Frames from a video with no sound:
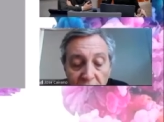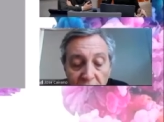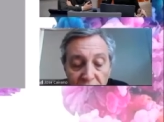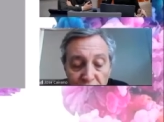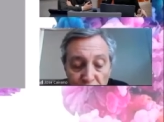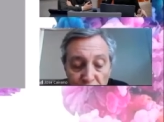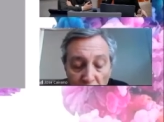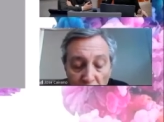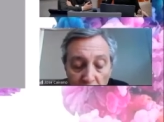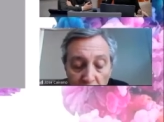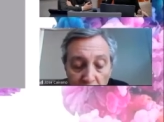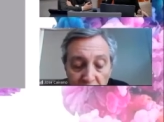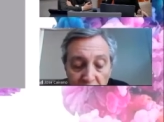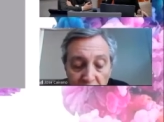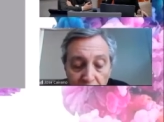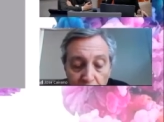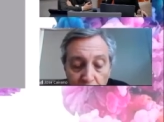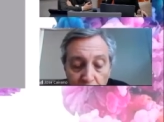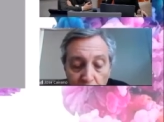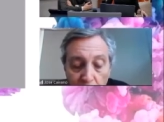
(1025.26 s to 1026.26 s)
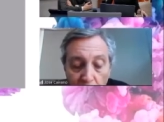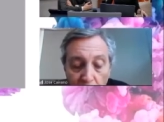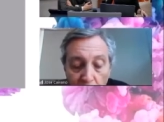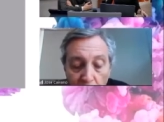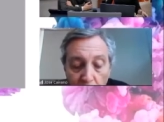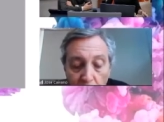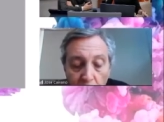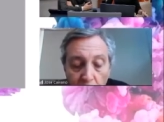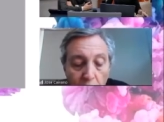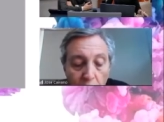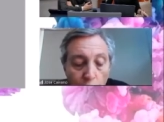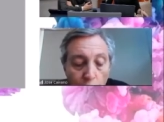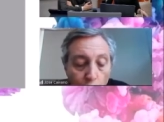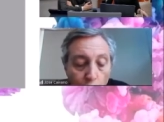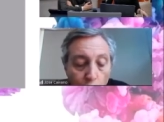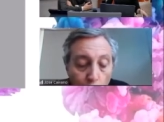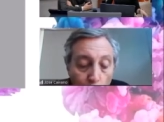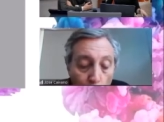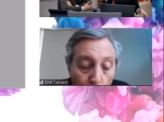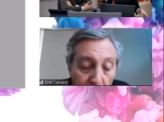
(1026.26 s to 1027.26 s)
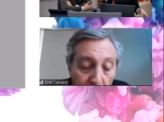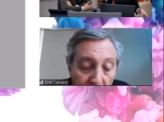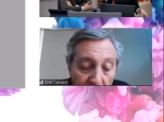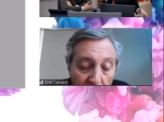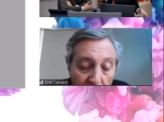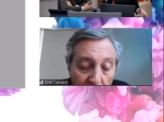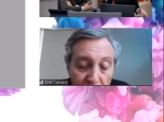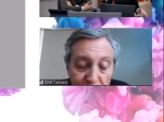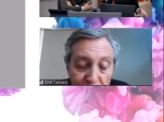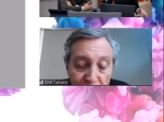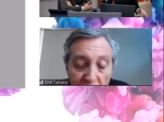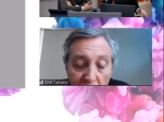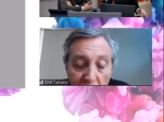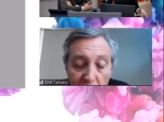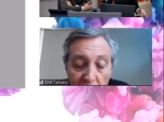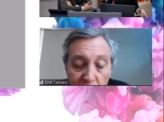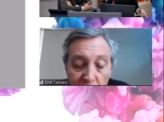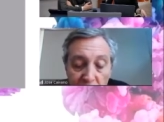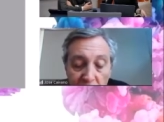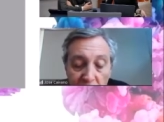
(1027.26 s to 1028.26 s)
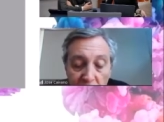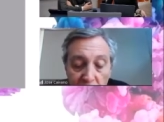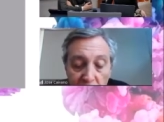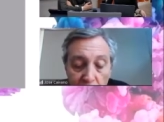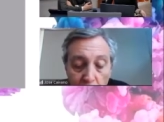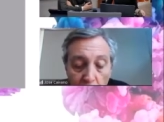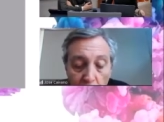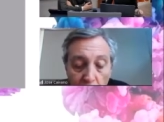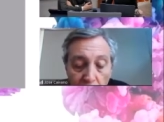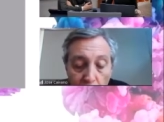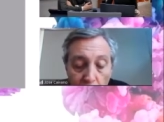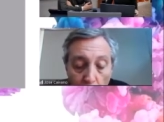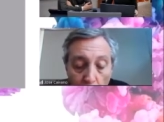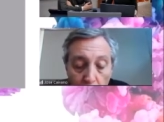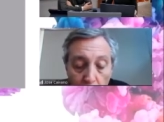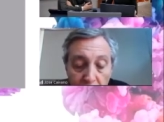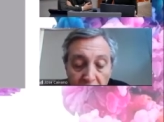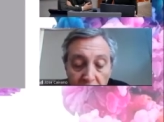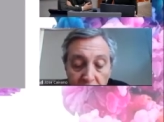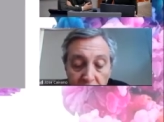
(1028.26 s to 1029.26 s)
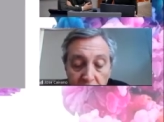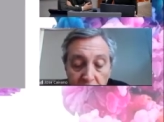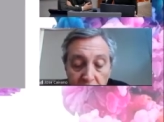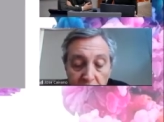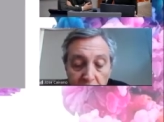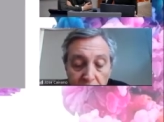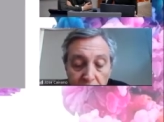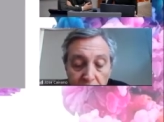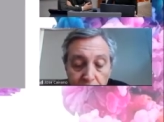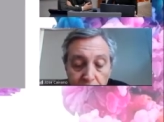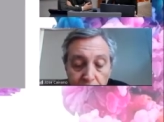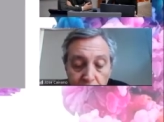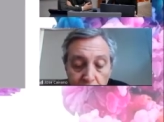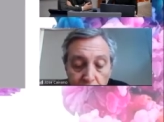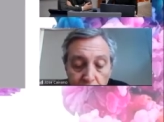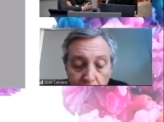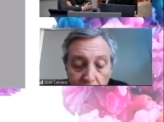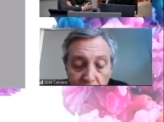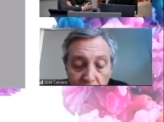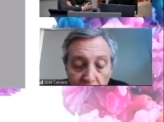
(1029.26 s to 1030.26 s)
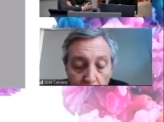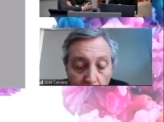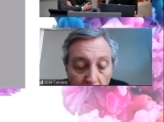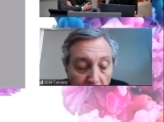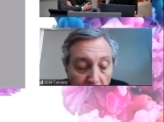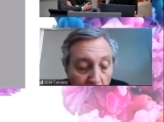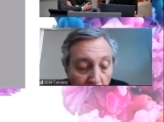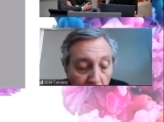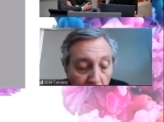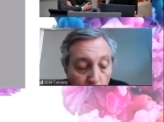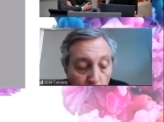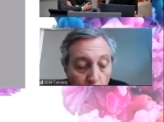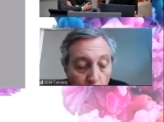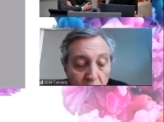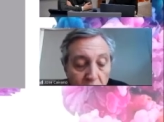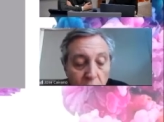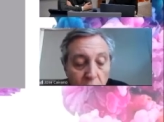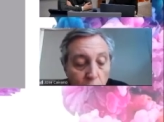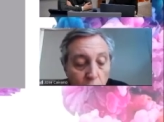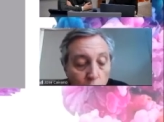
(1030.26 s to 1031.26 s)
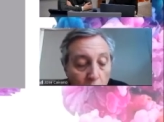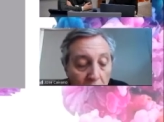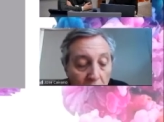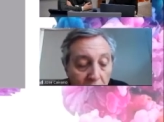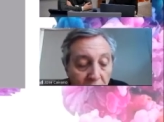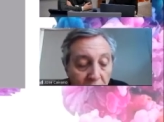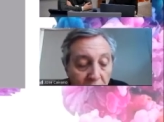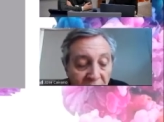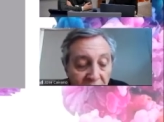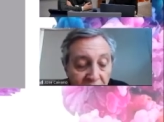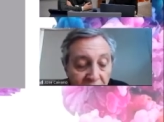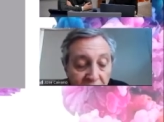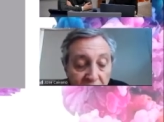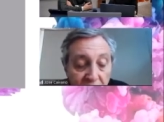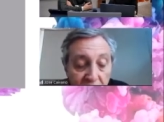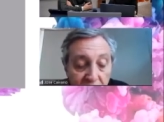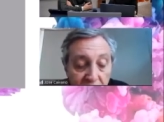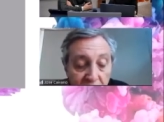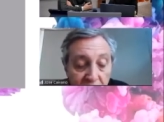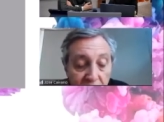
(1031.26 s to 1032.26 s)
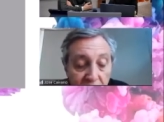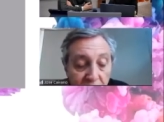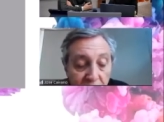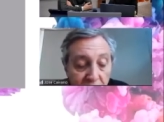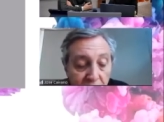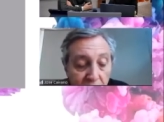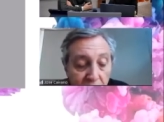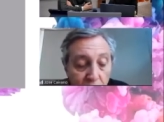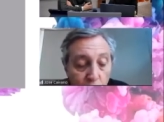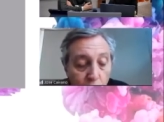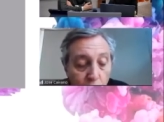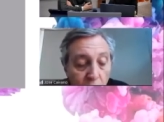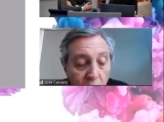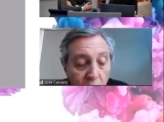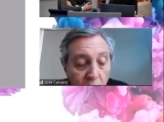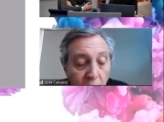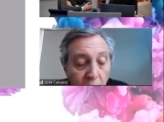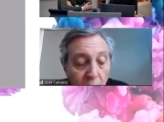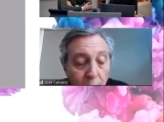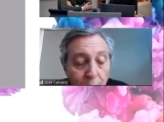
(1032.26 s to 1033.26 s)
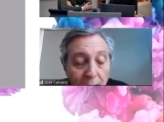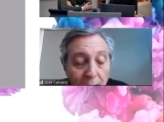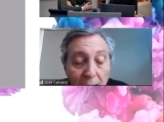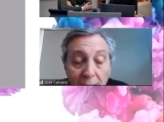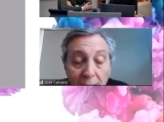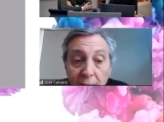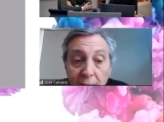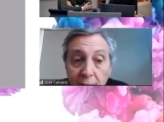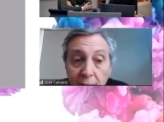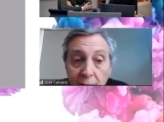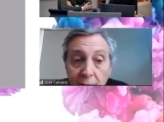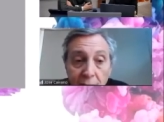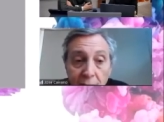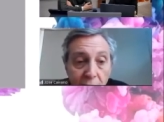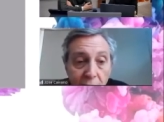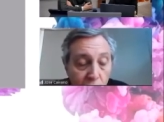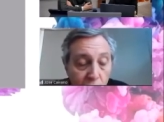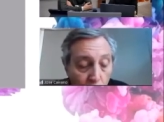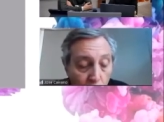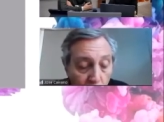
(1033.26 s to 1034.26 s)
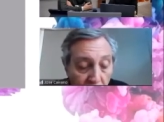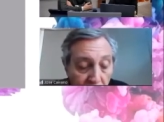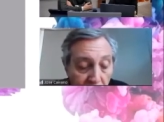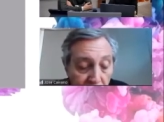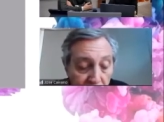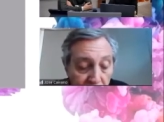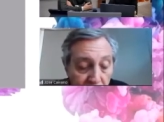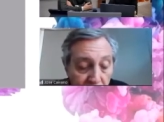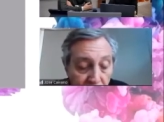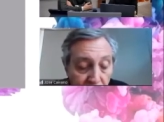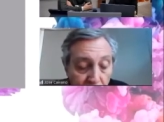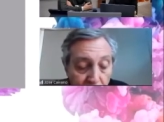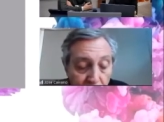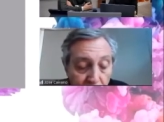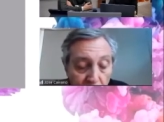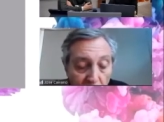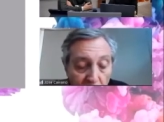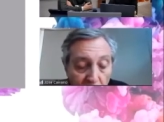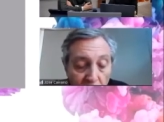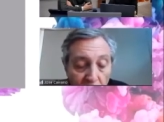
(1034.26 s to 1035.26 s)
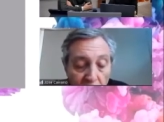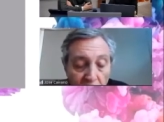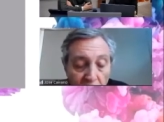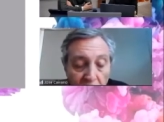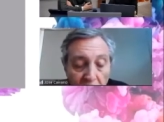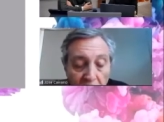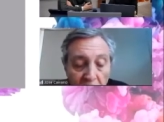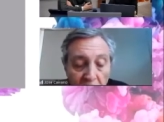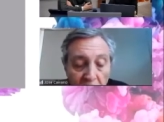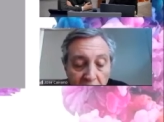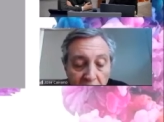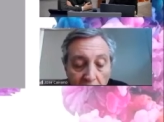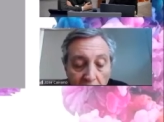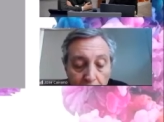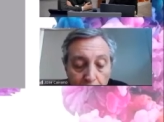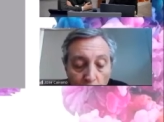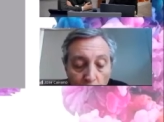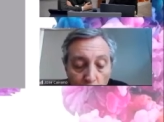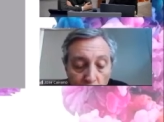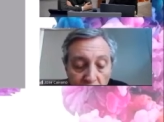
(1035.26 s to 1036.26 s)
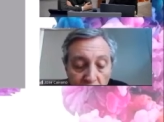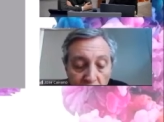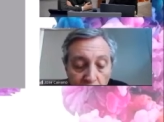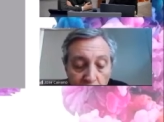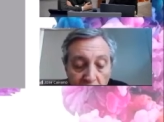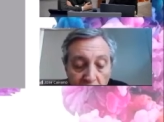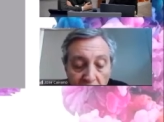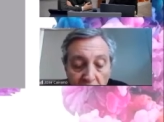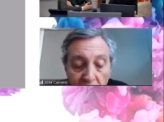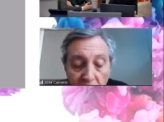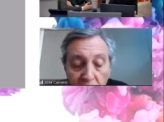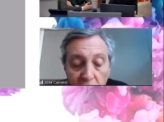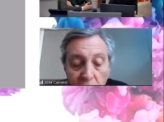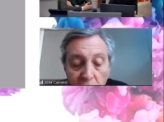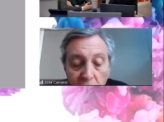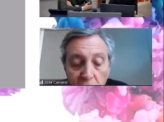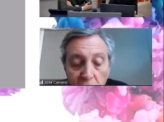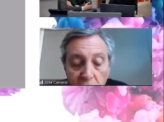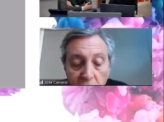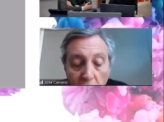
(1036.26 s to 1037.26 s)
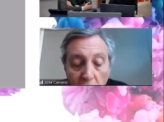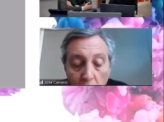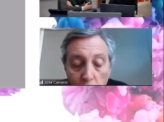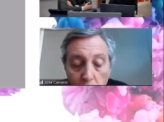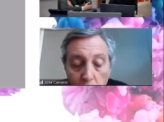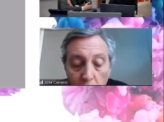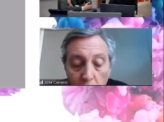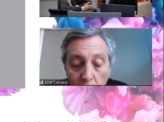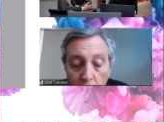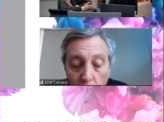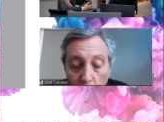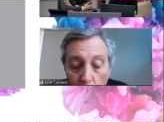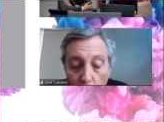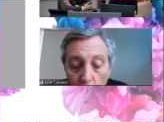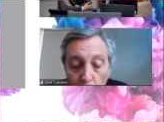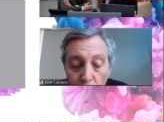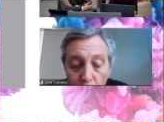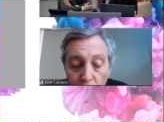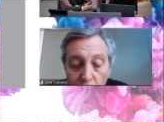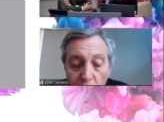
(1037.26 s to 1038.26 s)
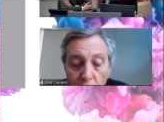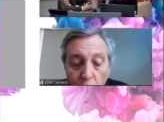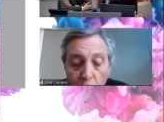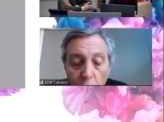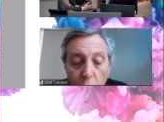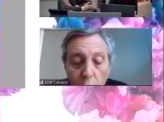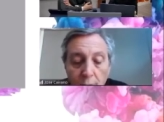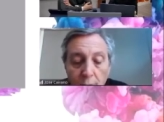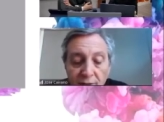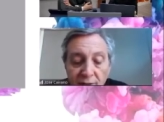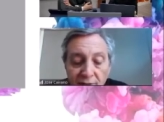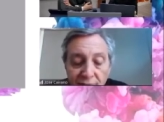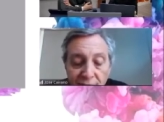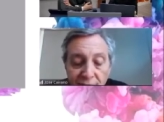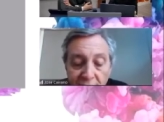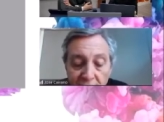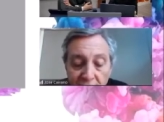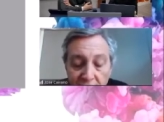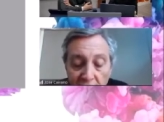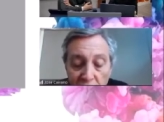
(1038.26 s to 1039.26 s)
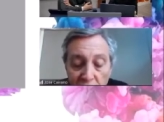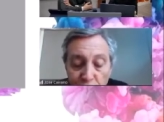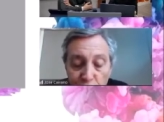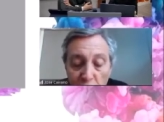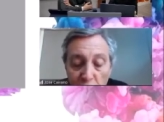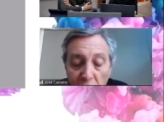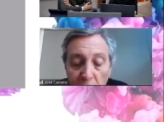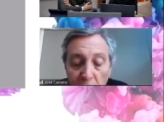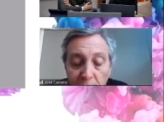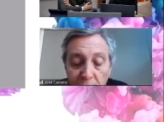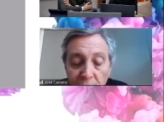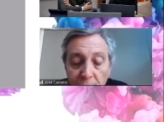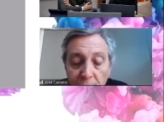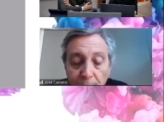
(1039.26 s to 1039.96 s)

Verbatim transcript: shapes. Conical shapes for the former, typically with one vertex where black is located, and approximate double cones or spherical shapes